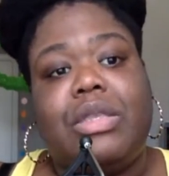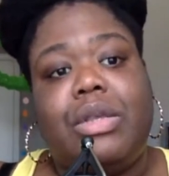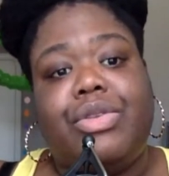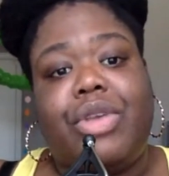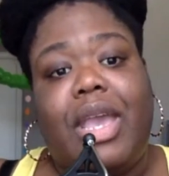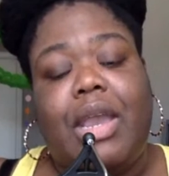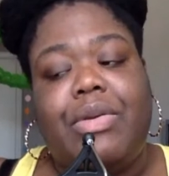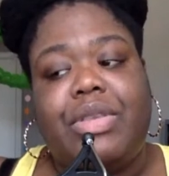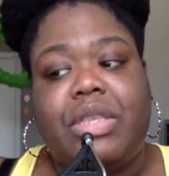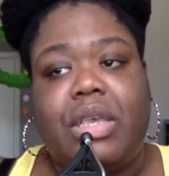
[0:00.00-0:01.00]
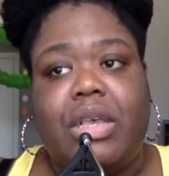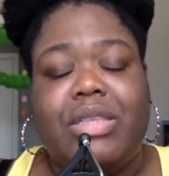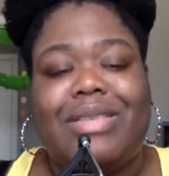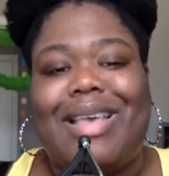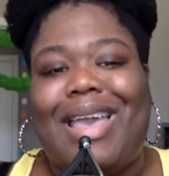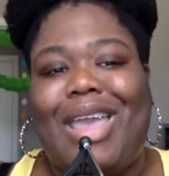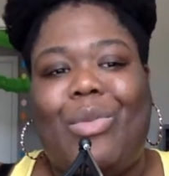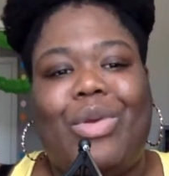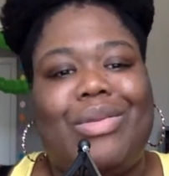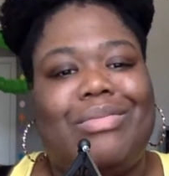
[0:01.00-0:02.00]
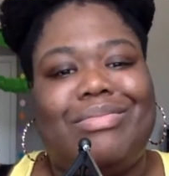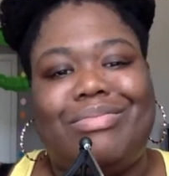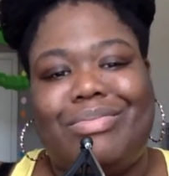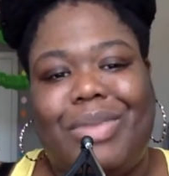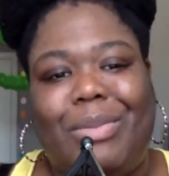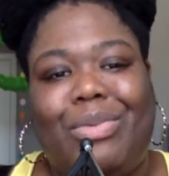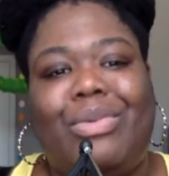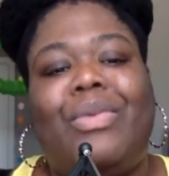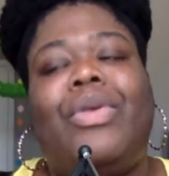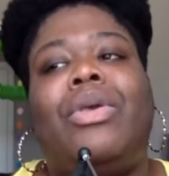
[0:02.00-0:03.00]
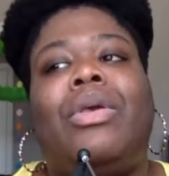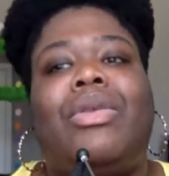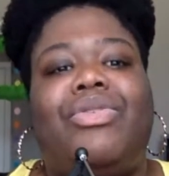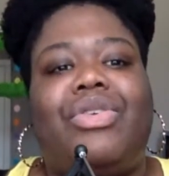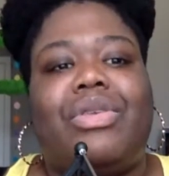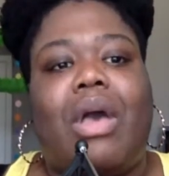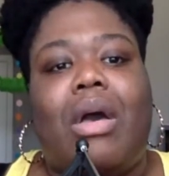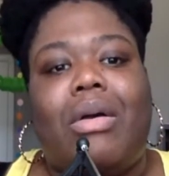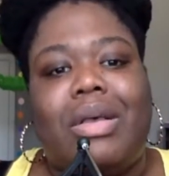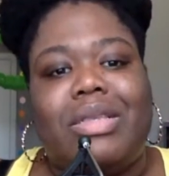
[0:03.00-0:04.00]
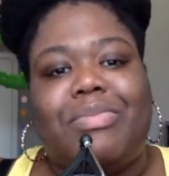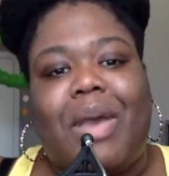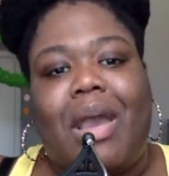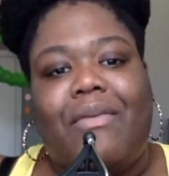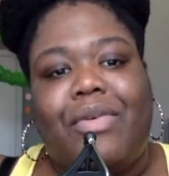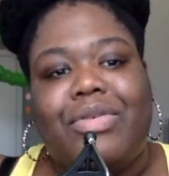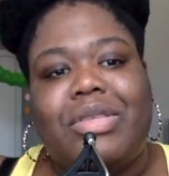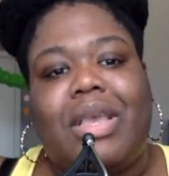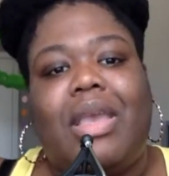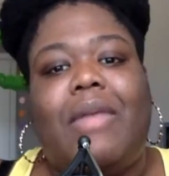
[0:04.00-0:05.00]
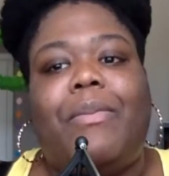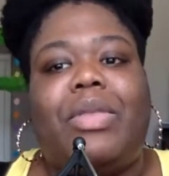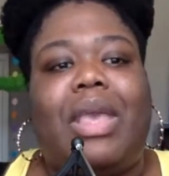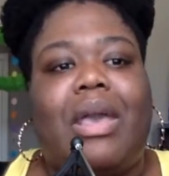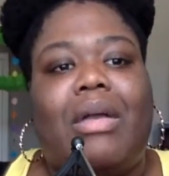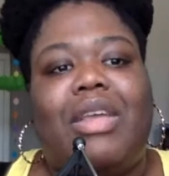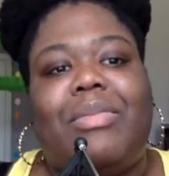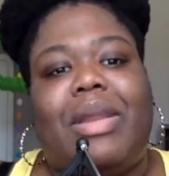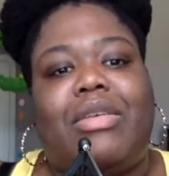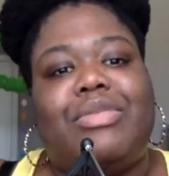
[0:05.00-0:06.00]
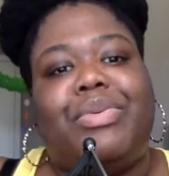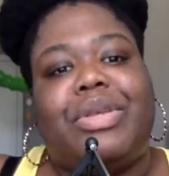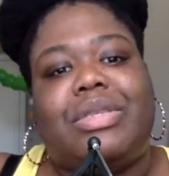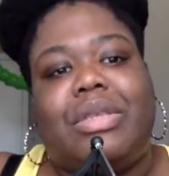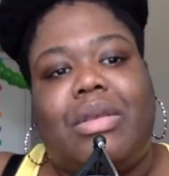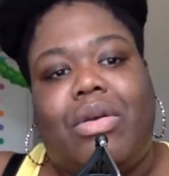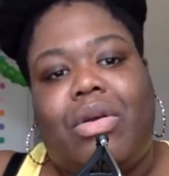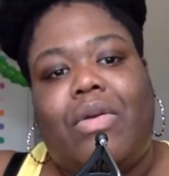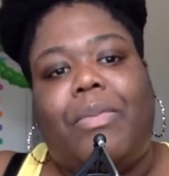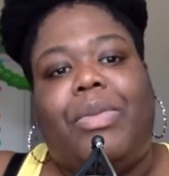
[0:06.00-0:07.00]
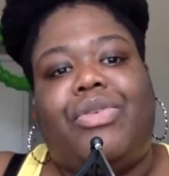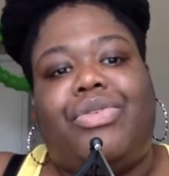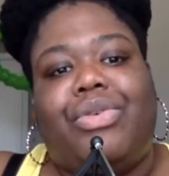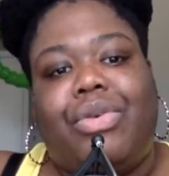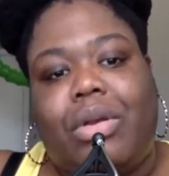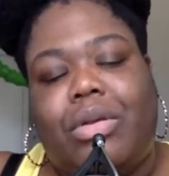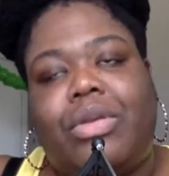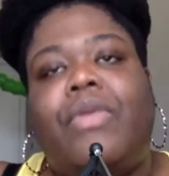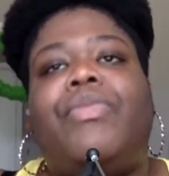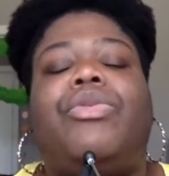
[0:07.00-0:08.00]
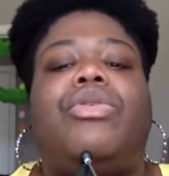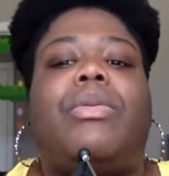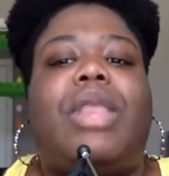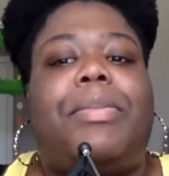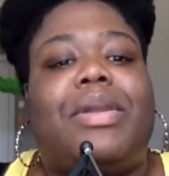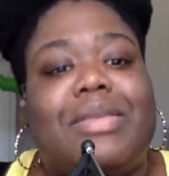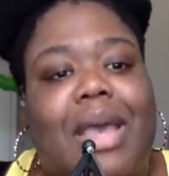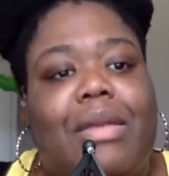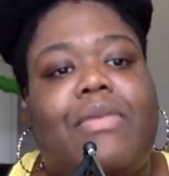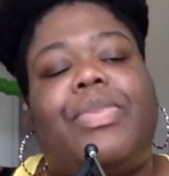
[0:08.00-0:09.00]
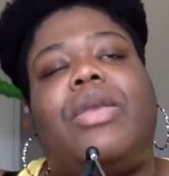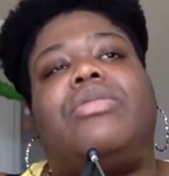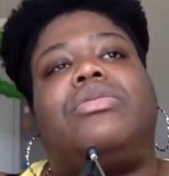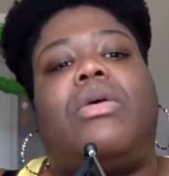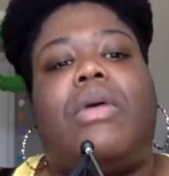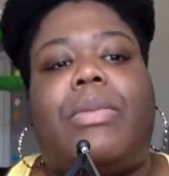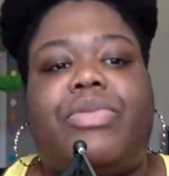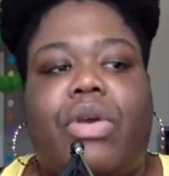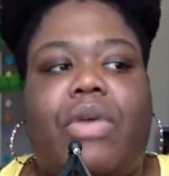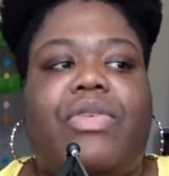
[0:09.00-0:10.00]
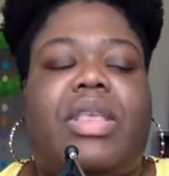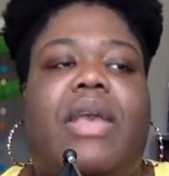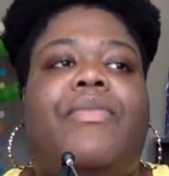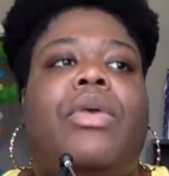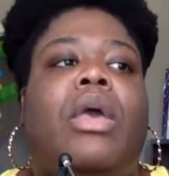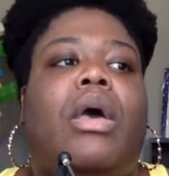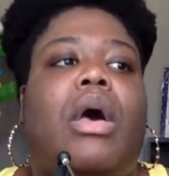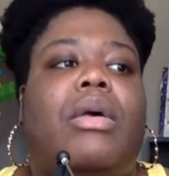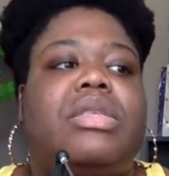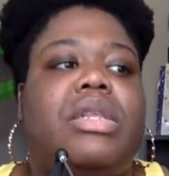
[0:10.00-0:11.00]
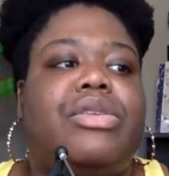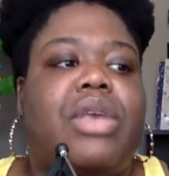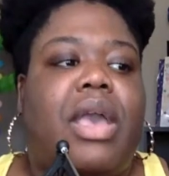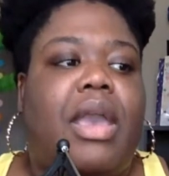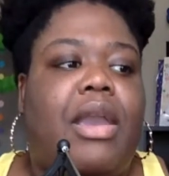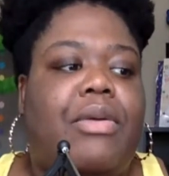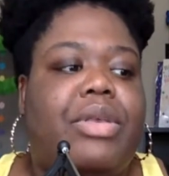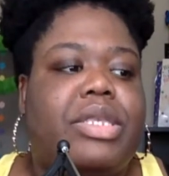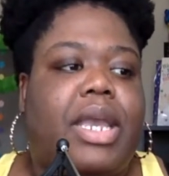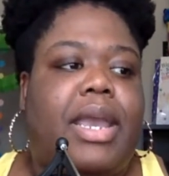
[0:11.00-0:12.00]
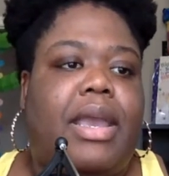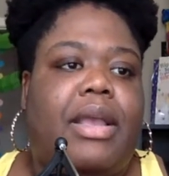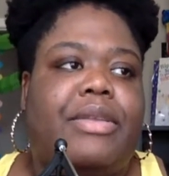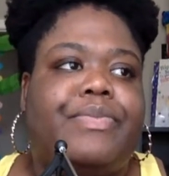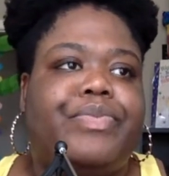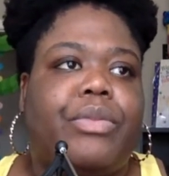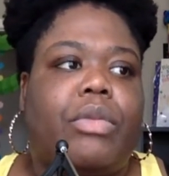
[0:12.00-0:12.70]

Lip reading: Senator Harris does because I hate when people just call us by our first name, but they call everybody else president or Mr. Or, they put a title on there. So I'm sorry for that. Senator Harris and